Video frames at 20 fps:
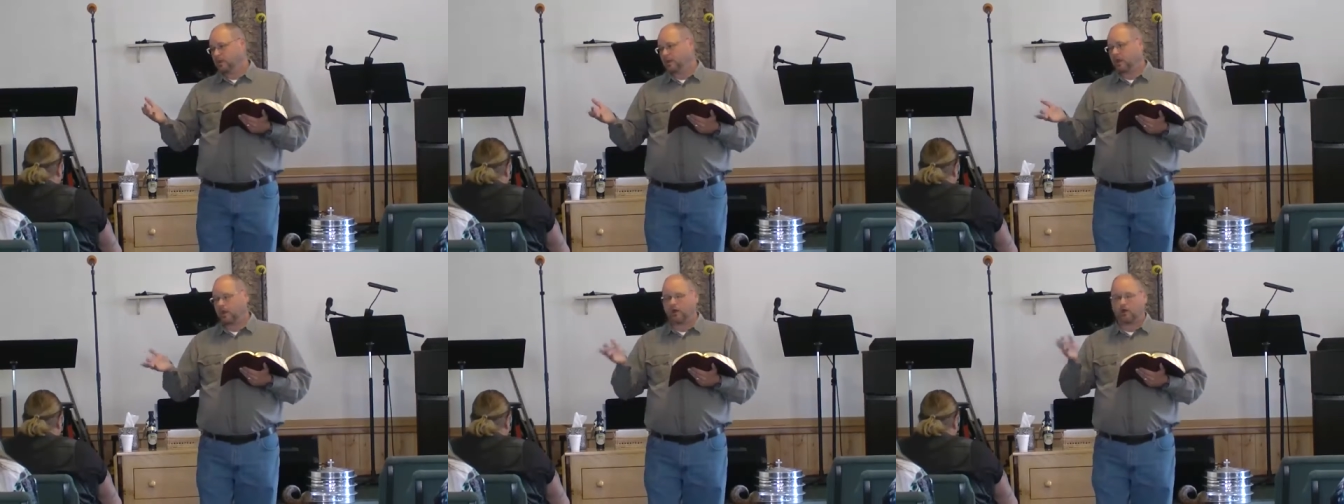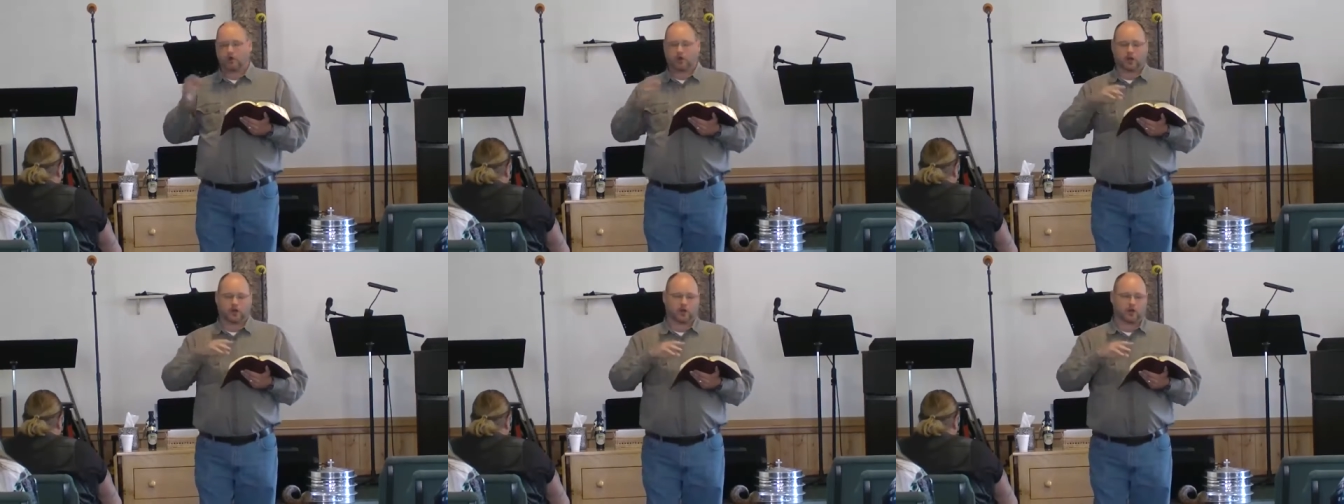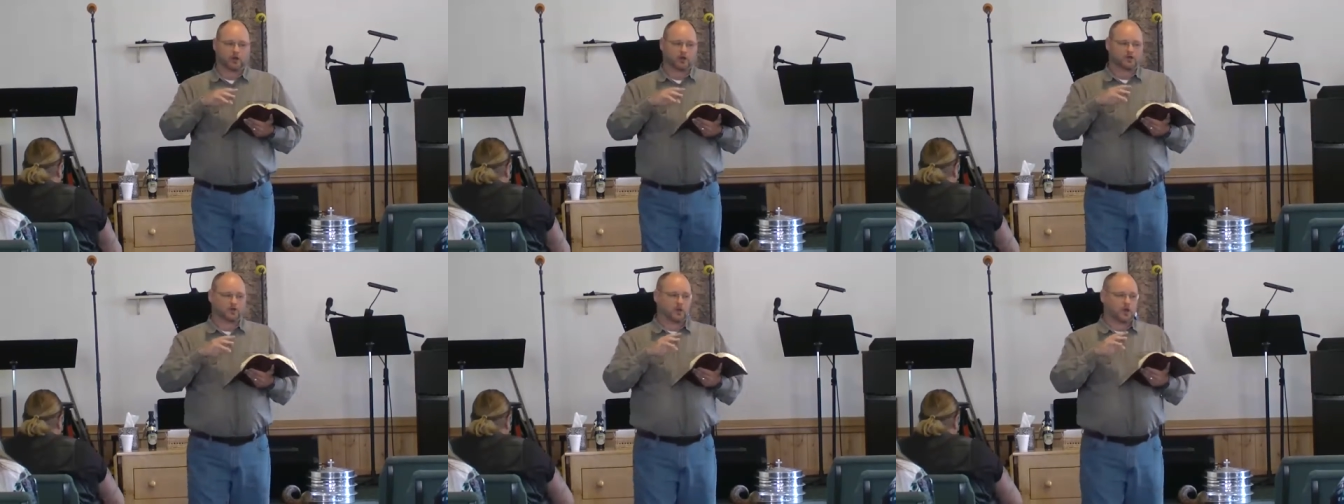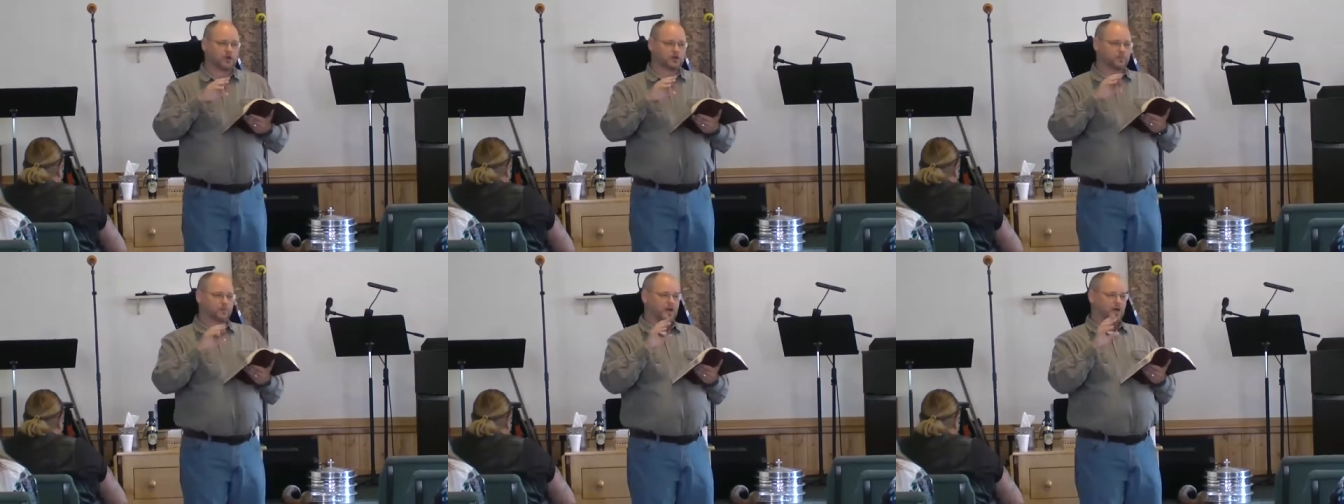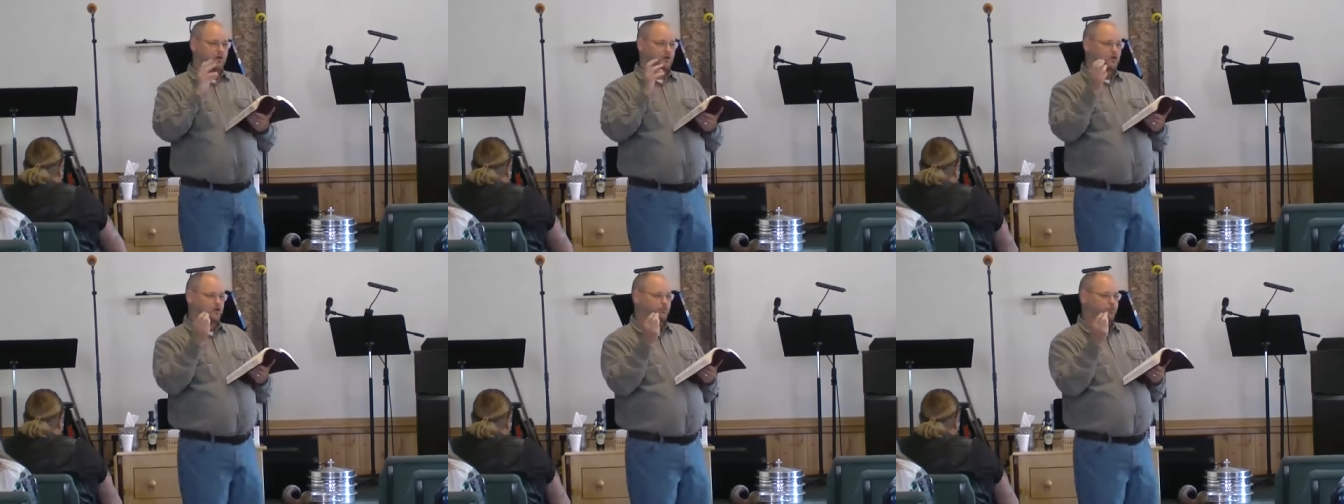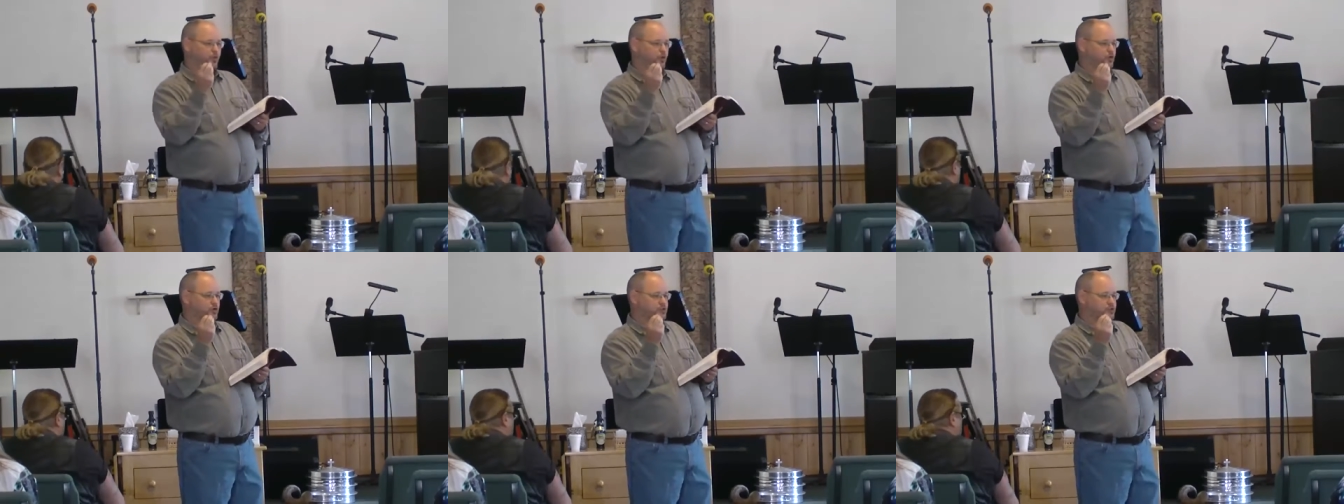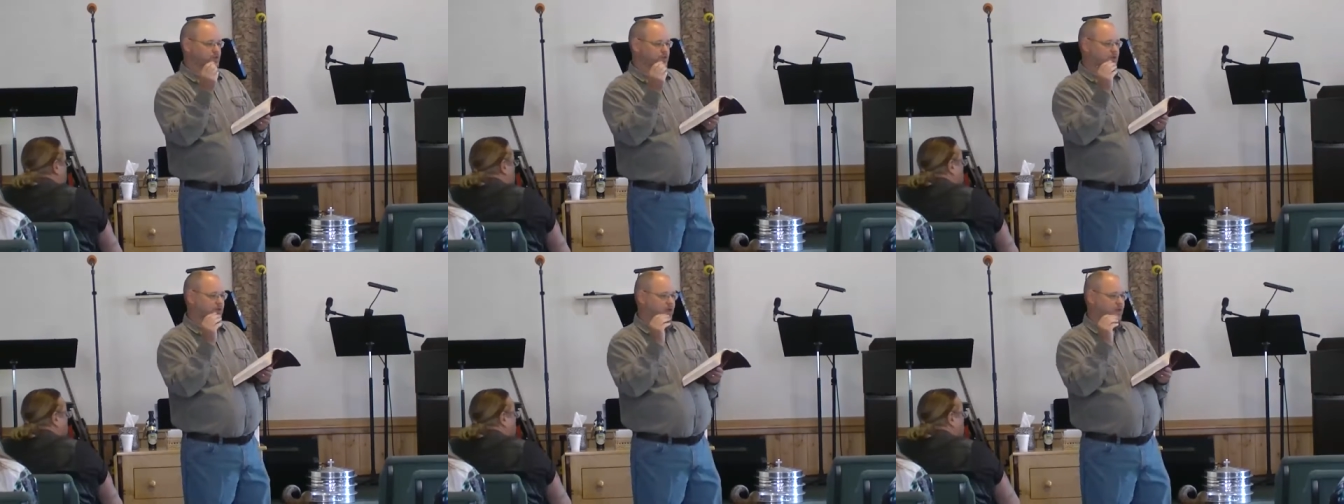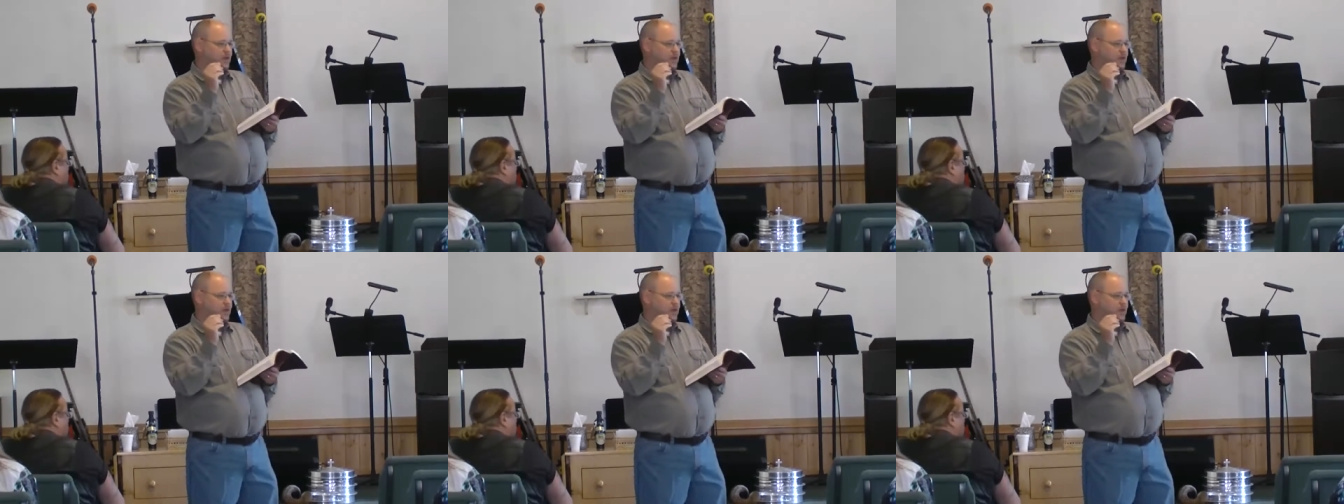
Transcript: Now earlier he talked about your purse and,